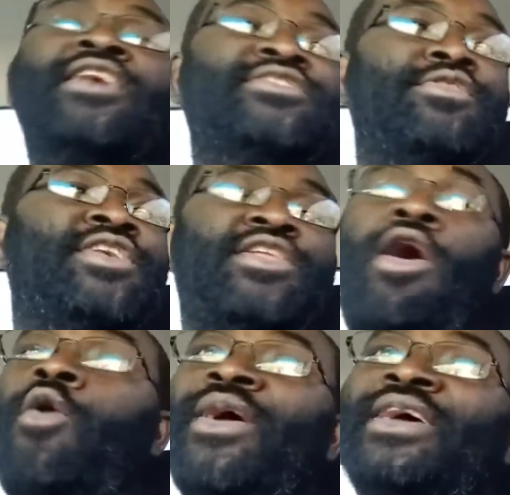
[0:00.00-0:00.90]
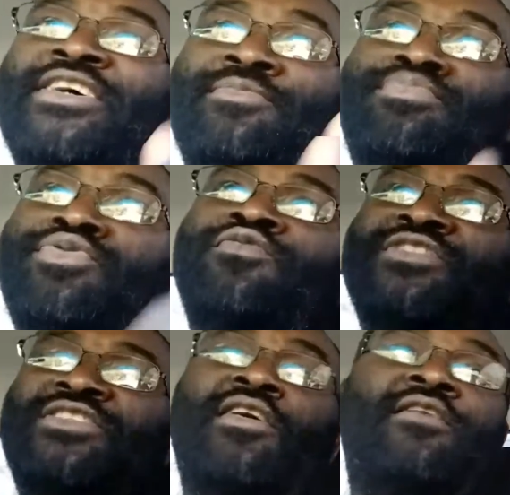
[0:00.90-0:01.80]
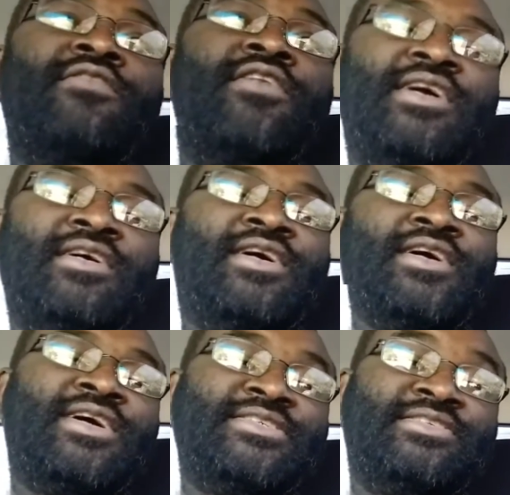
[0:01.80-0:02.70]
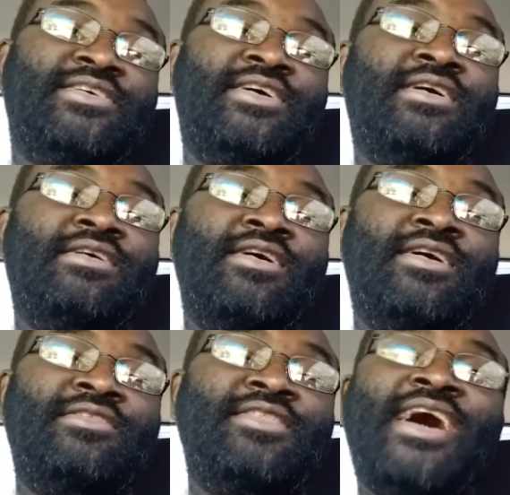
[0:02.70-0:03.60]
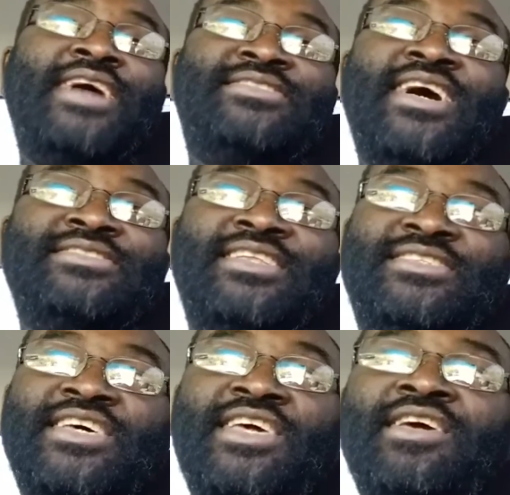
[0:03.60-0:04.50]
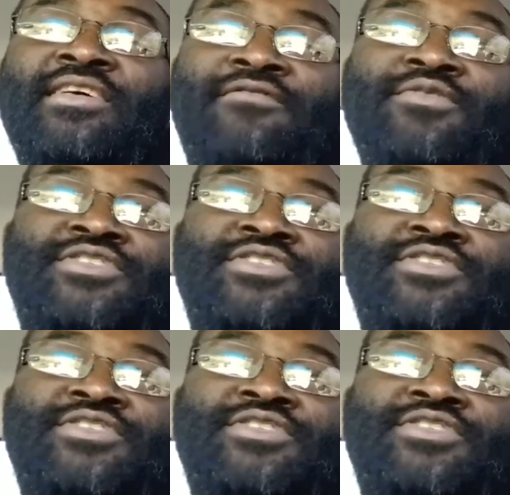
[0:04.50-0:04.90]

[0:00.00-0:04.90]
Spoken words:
so you can always get approved for stuff. Because 9 times out of 10, if you're a